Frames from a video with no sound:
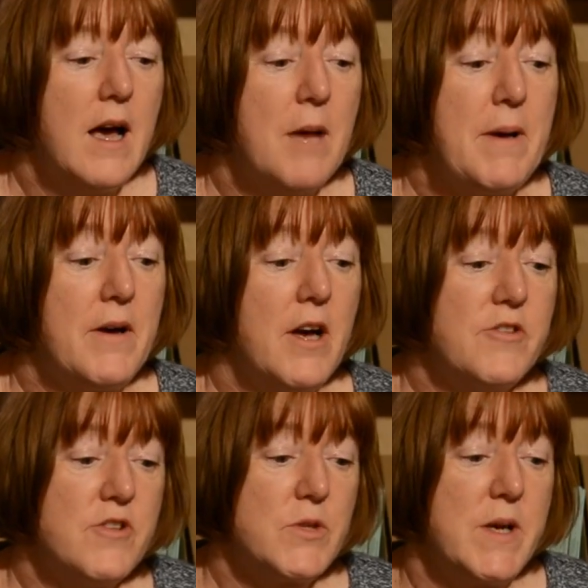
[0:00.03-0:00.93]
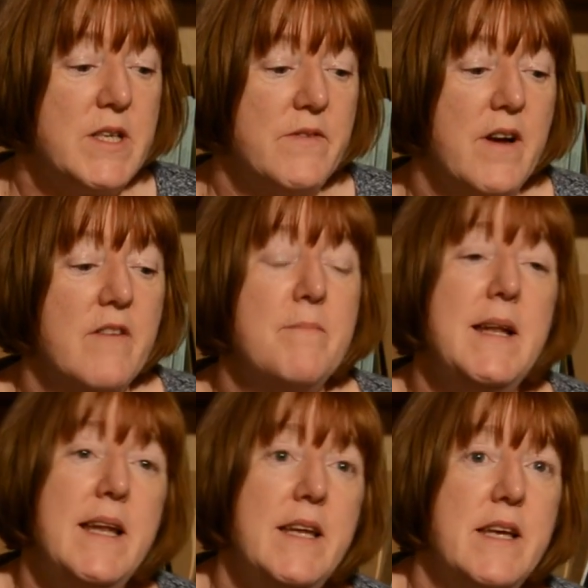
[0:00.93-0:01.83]
About 125
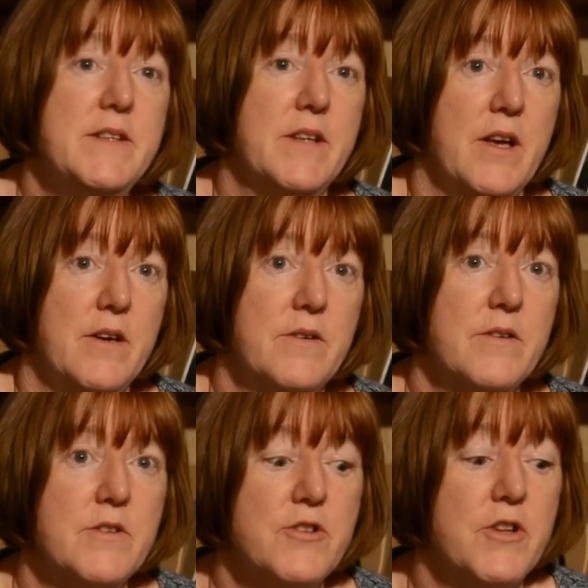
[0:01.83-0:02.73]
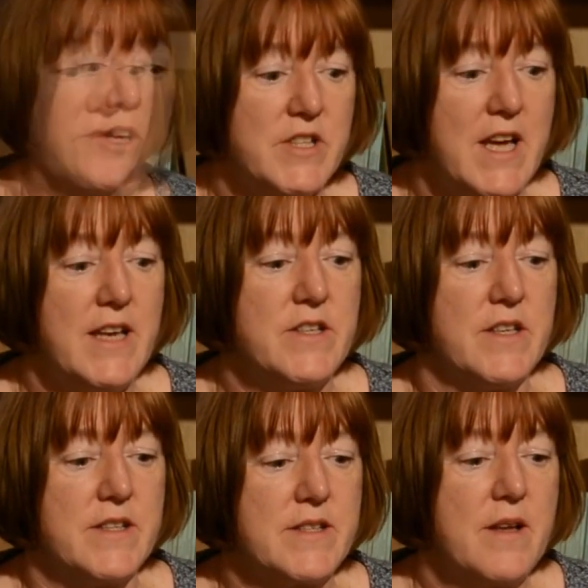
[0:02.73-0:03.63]
million years ago, during the
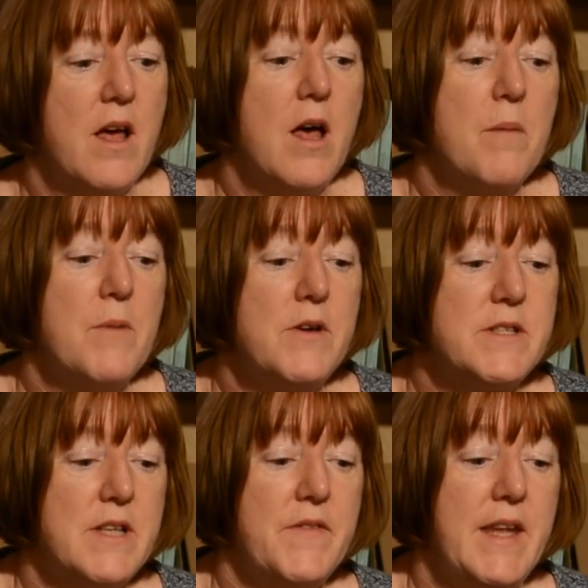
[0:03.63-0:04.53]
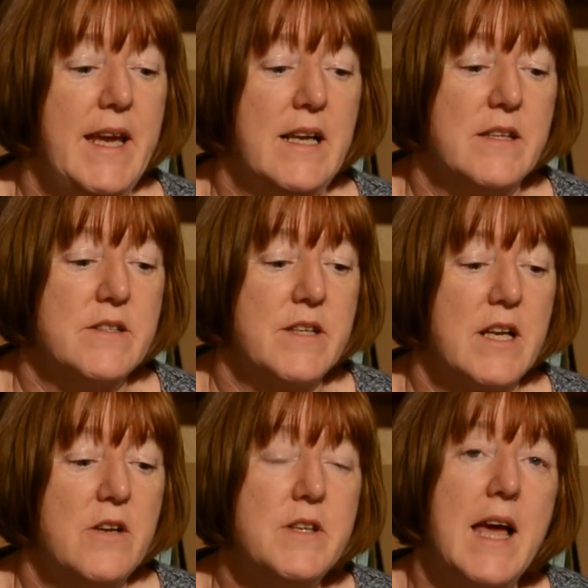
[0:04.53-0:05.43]
Cretaceous, most southern England,
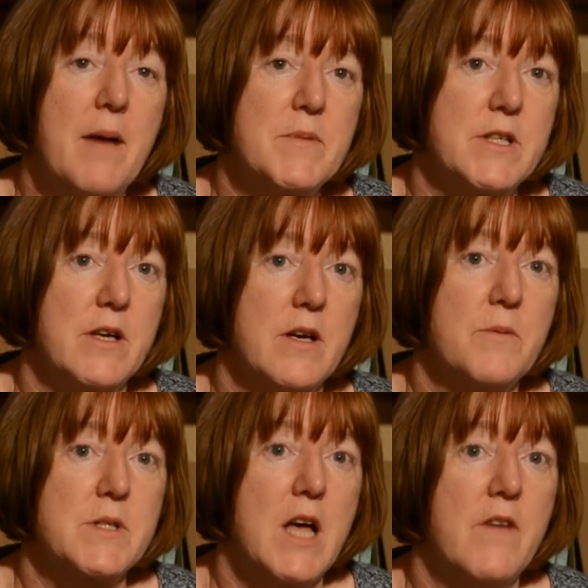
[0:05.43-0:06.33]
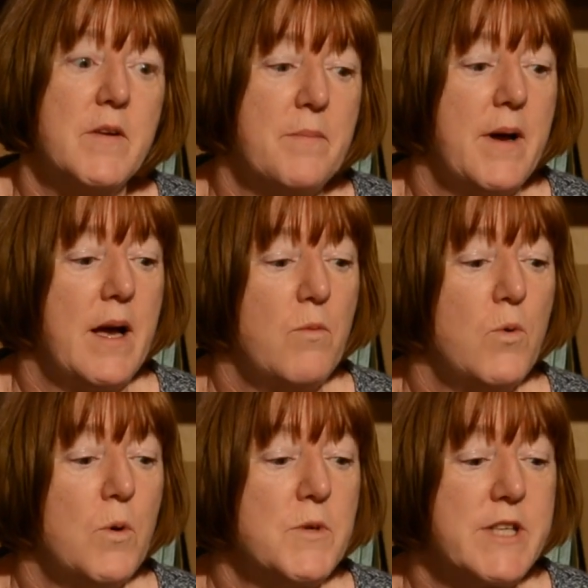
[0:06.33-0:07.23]
including Hampshire, was covered by a
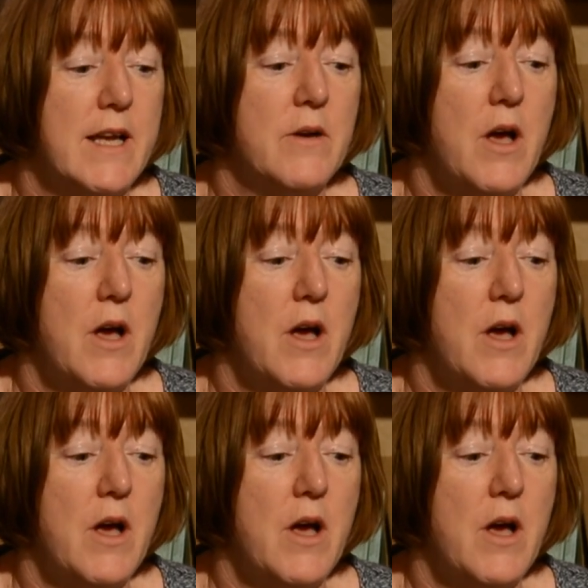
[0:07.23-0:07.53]
warm, shallow